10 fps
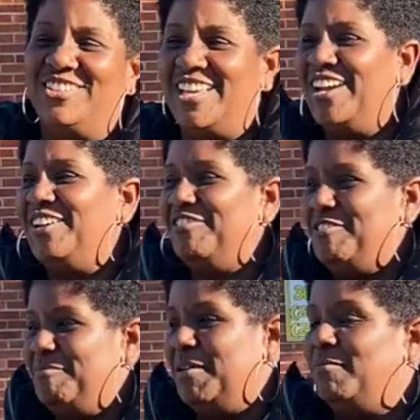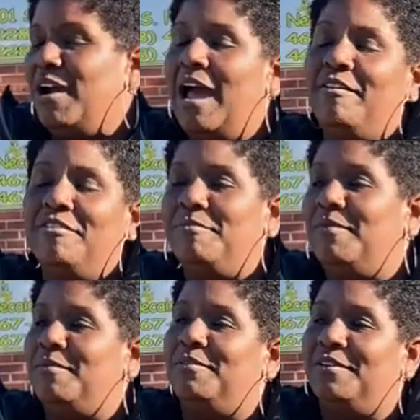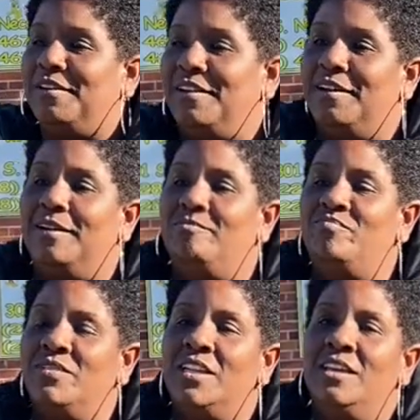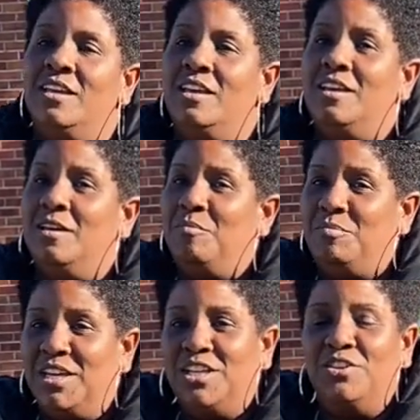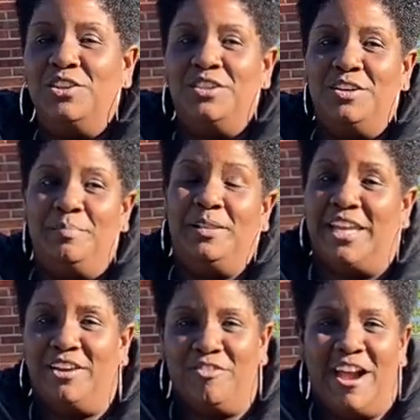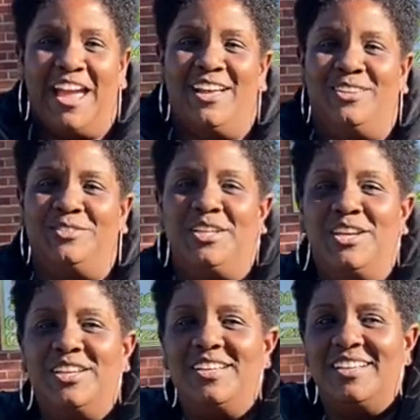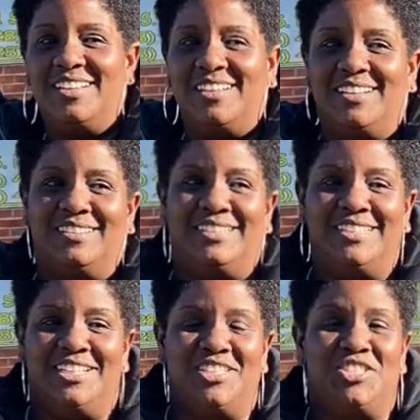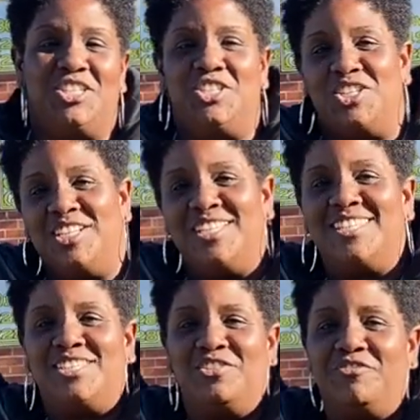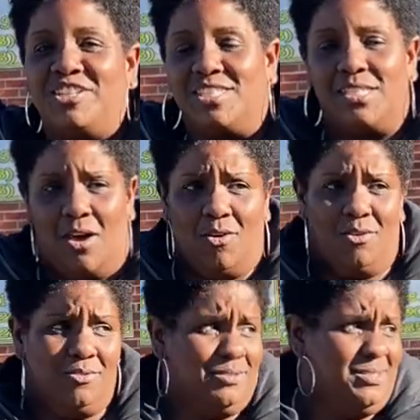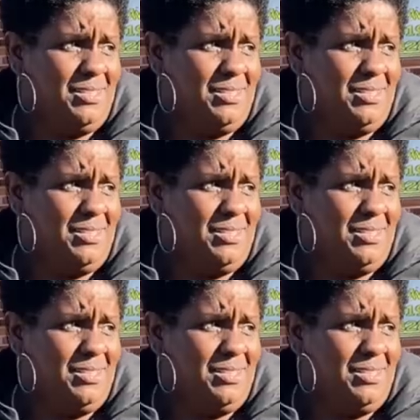I can remember, I remember being on the playground, the nuns teaching us different songs.